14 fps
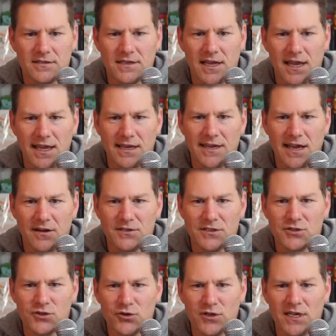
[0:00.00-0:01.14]
hanging out in a
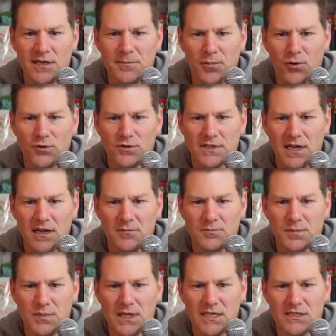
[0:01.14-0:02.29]
tree, pulling down
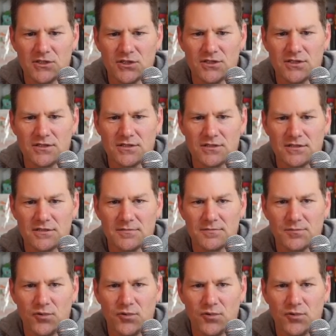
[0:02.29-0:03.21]
peaches.